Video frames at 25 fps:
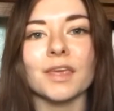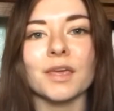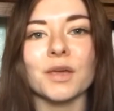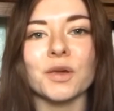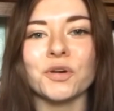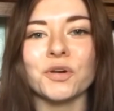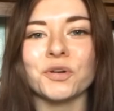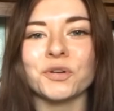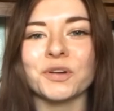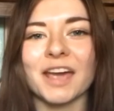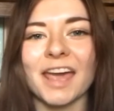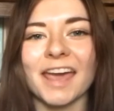
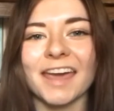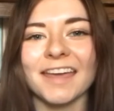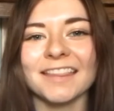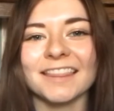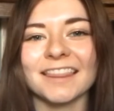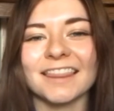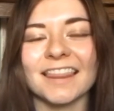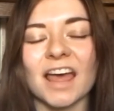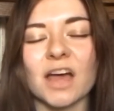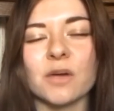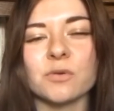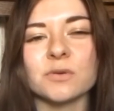Okay,
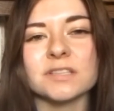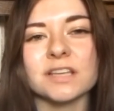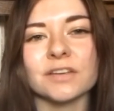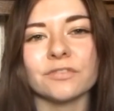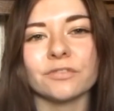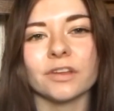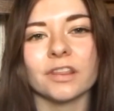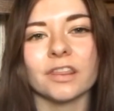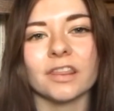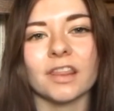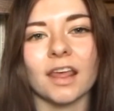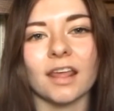that was
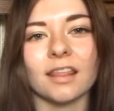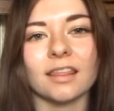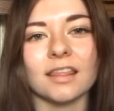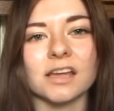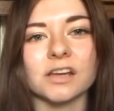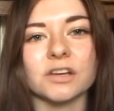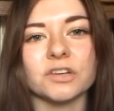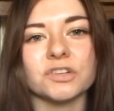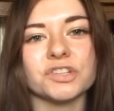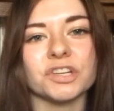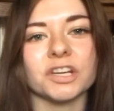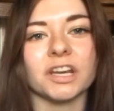everything
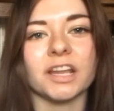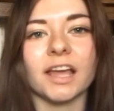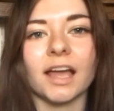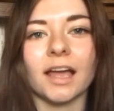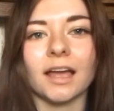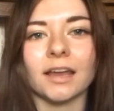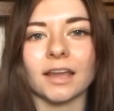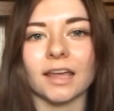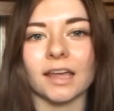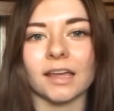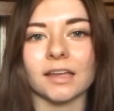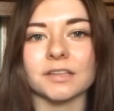that Jenny
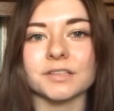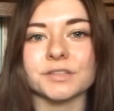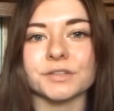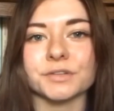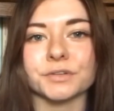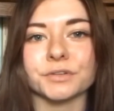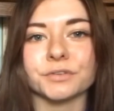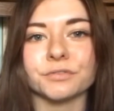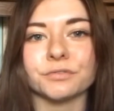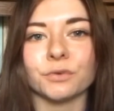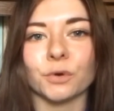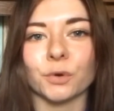had
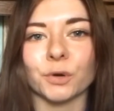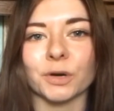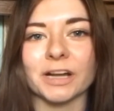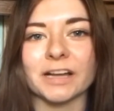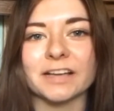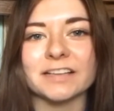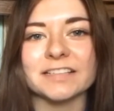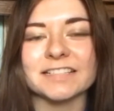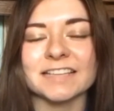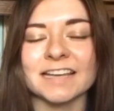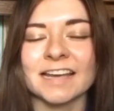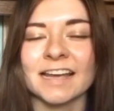answered for
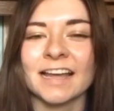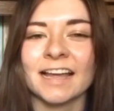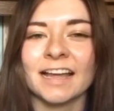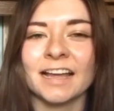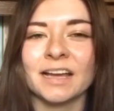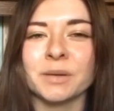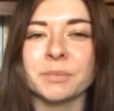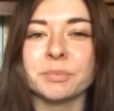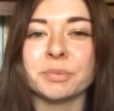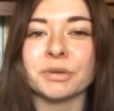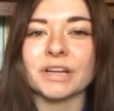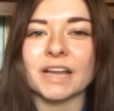us.
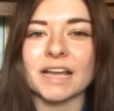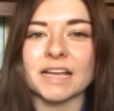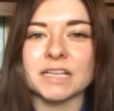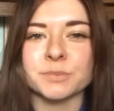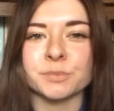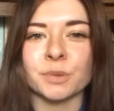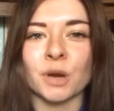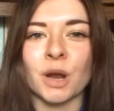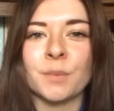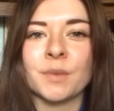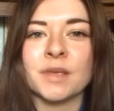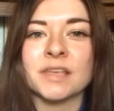But as
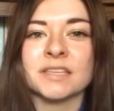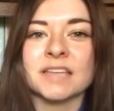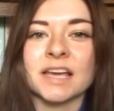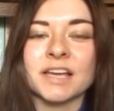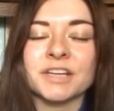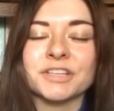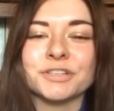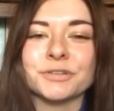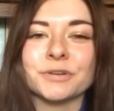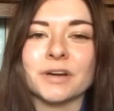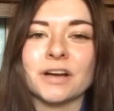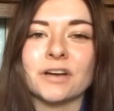promised, I
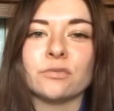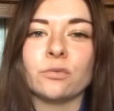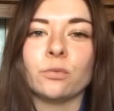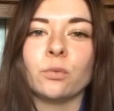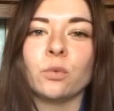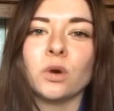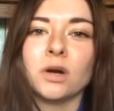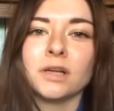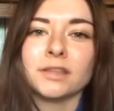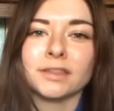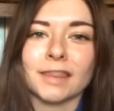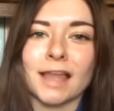do have
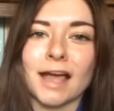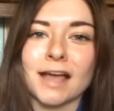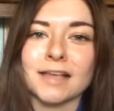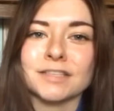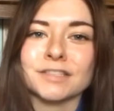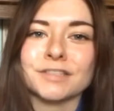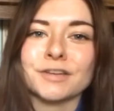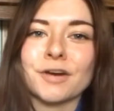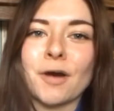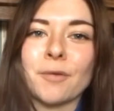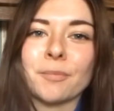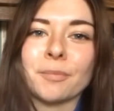one last
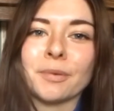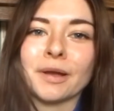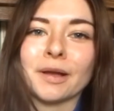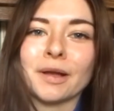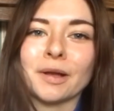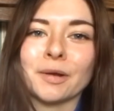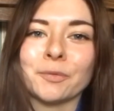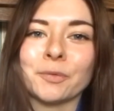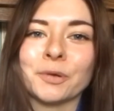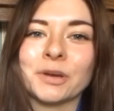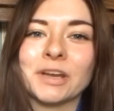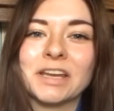topic
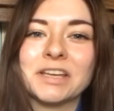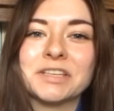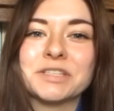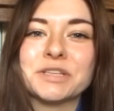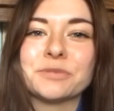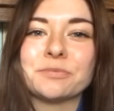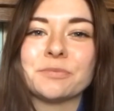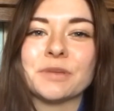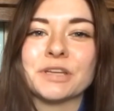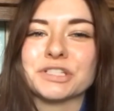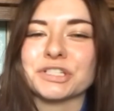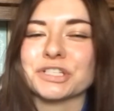I wanted to
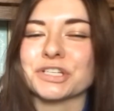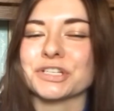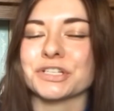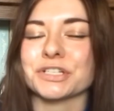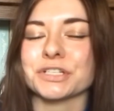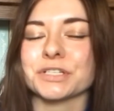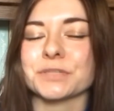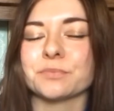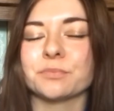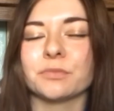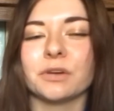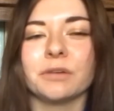mention
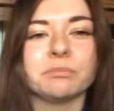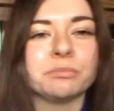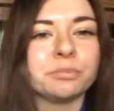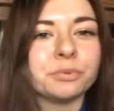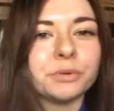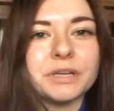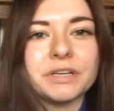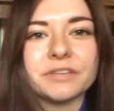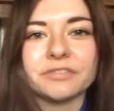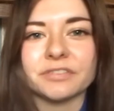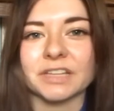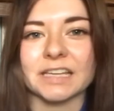just
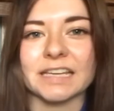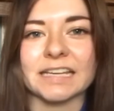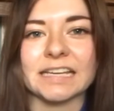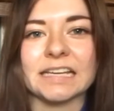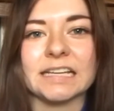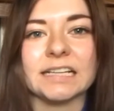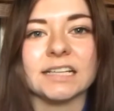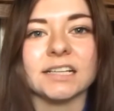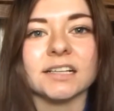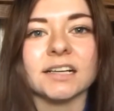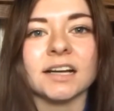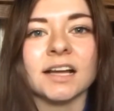briefly
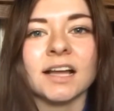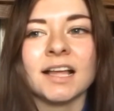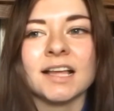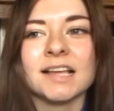here.